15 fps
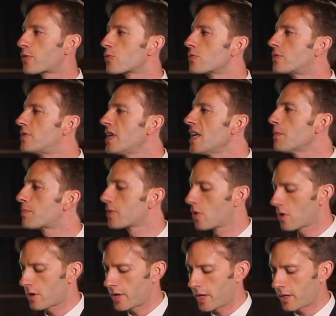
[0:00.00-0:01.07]
And through
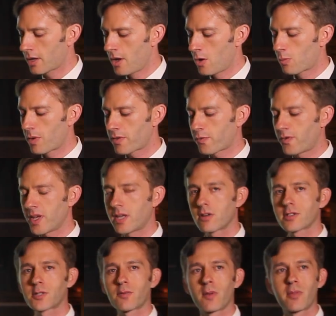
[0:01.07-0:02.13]
deep learning with
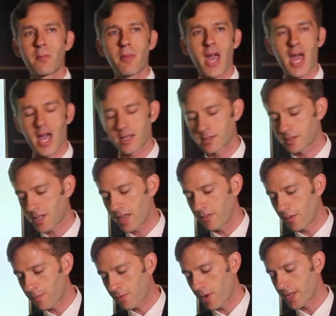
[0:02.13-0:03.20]
figures from the
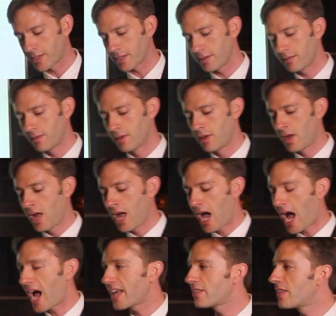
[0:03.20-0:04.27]
past and the present,
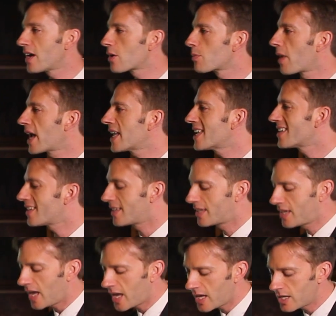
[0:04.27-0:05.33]
I thereby
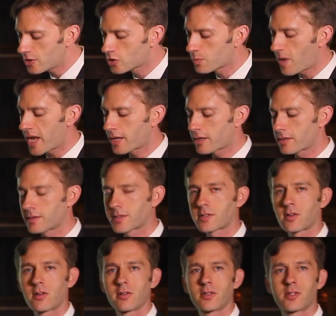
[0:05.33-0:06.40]
engage my
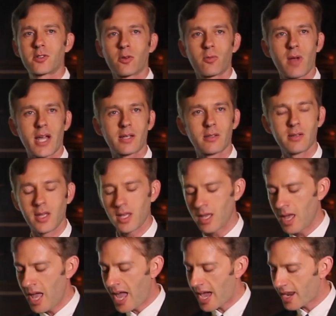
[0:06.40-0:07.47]
concerns
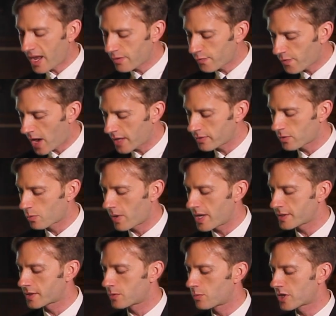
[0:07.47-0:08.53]
directly, and I find
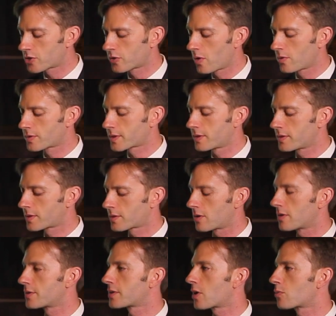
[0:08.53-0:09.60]
the ways in which those
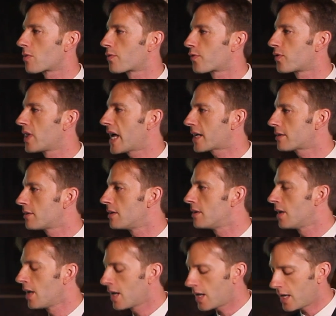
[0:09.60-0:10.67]
concerns are
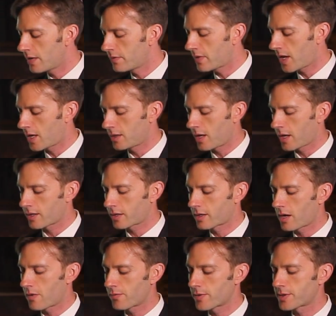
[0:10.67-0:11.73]
reflected in the
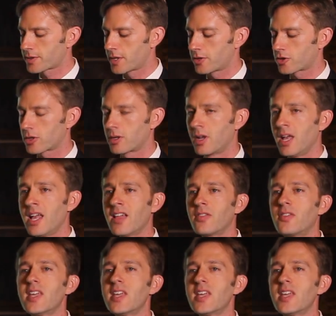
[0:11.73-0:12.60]
halachic conversation.